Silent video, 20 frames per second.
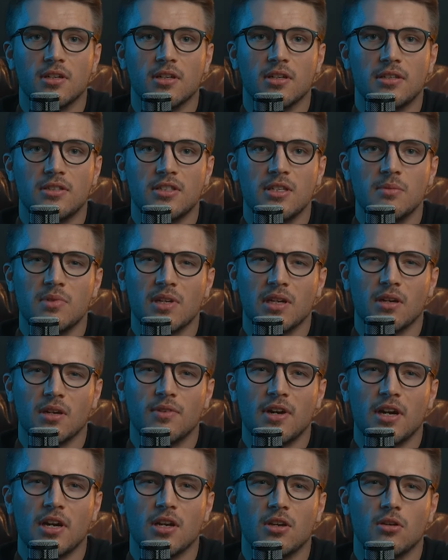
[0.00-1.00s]
It yeah. seems like a
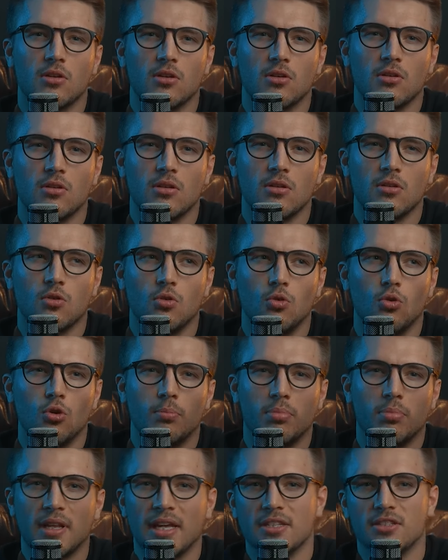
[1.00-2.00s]
very cool
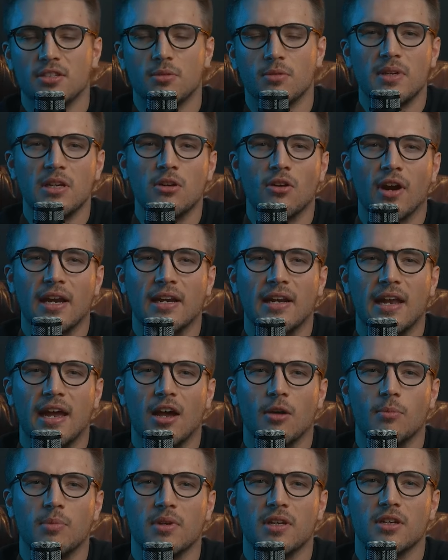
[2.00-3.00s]
place to be right now
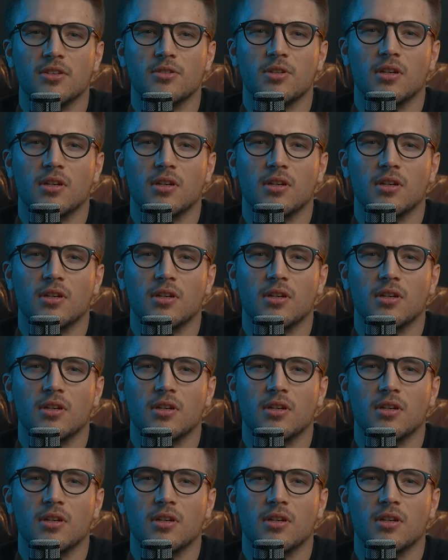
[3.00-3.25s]
because